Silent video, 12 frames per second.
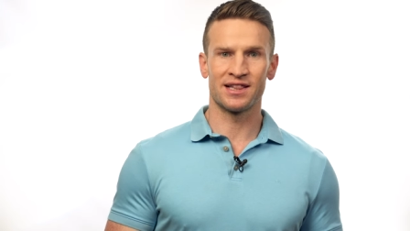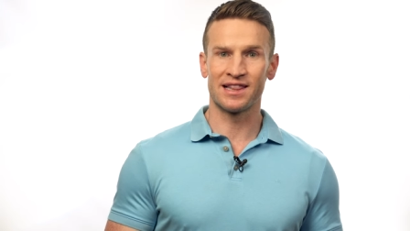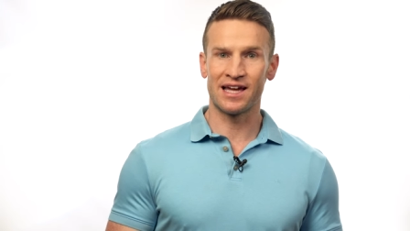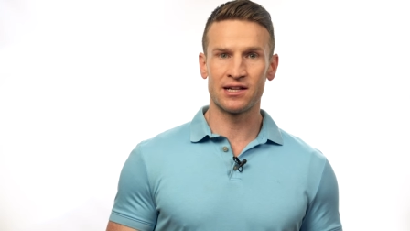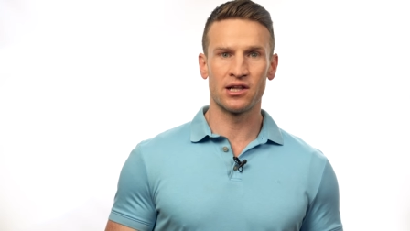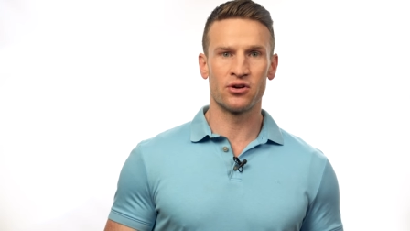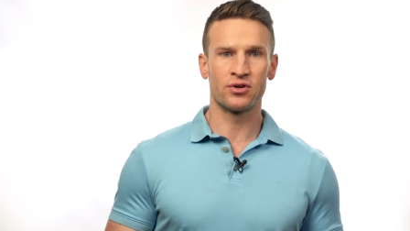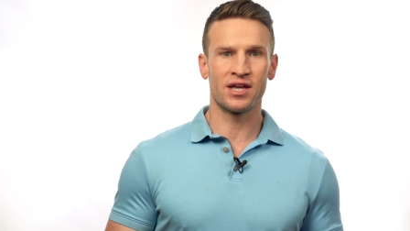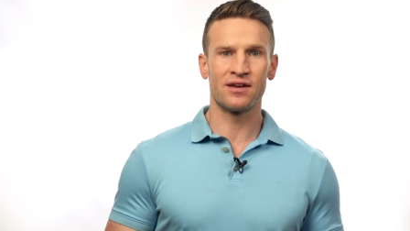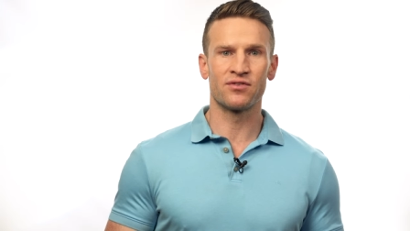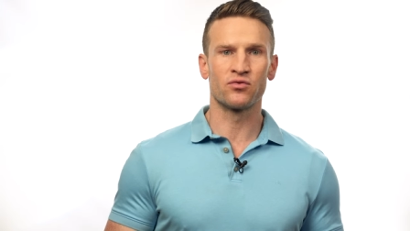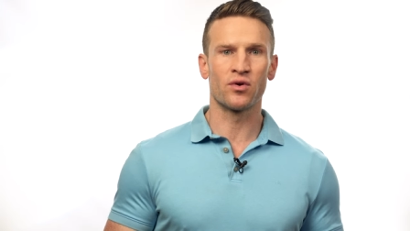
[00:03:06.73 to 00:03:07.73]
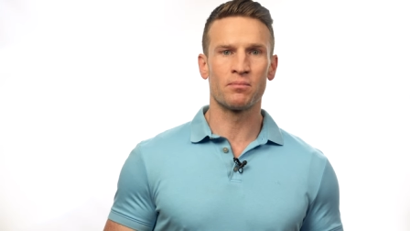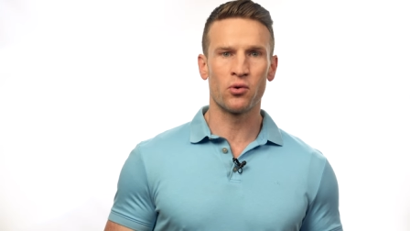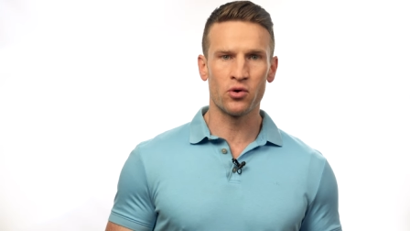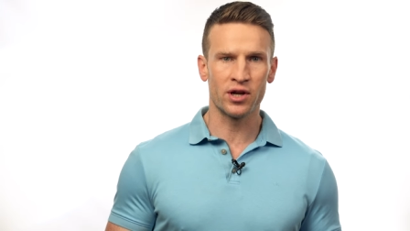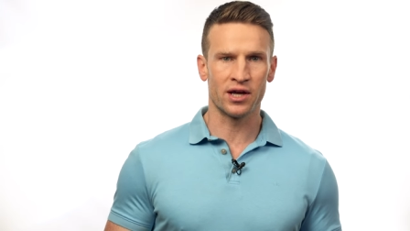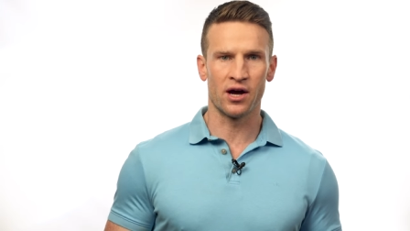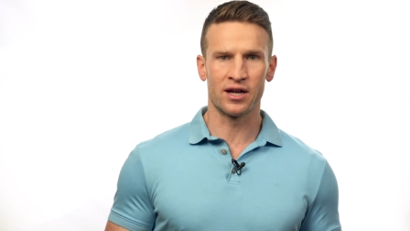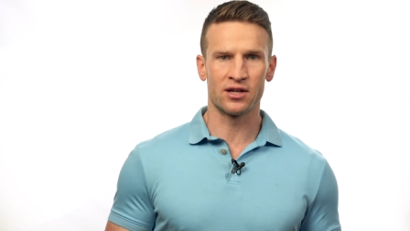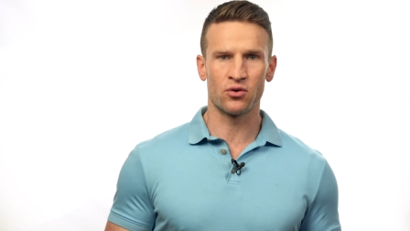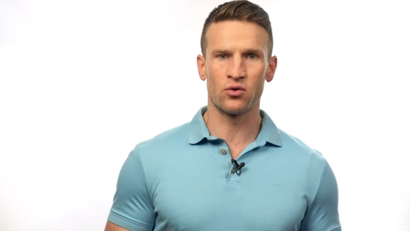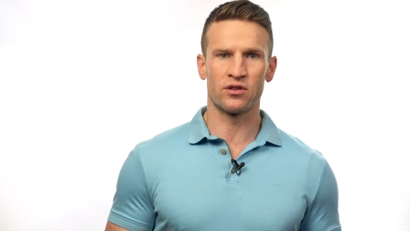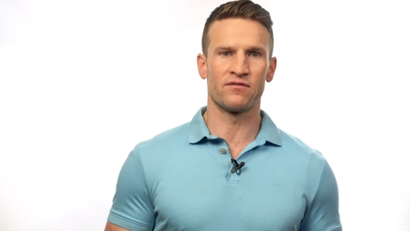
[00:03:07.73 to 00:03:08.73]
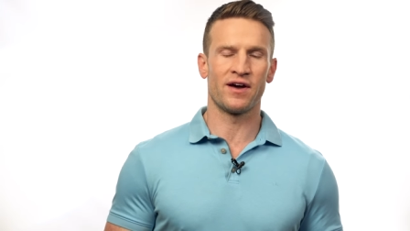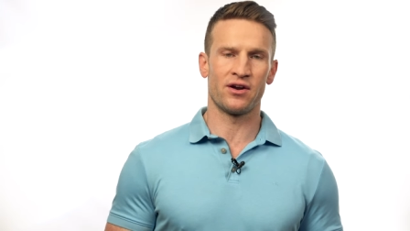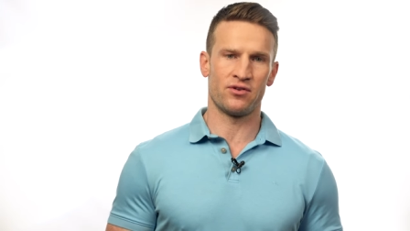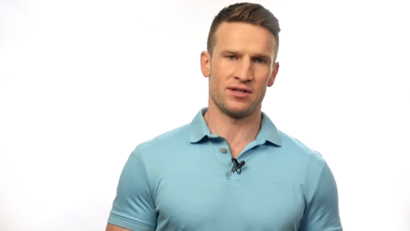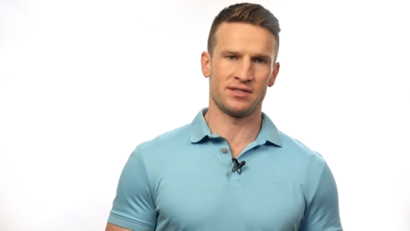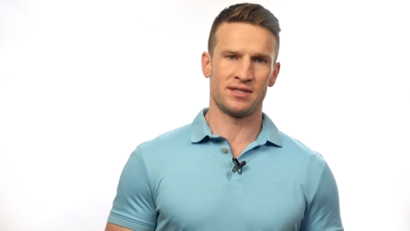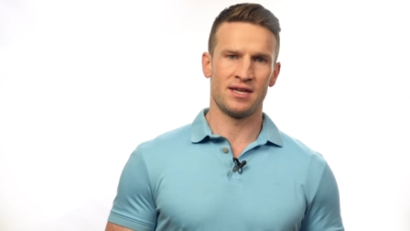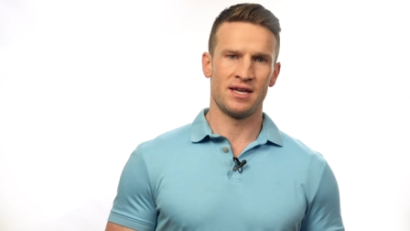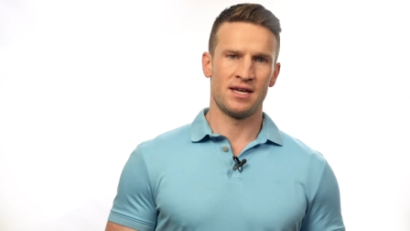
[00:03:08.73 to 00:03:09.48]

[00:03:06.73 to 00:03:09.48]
let alone even reporting on it or the virus.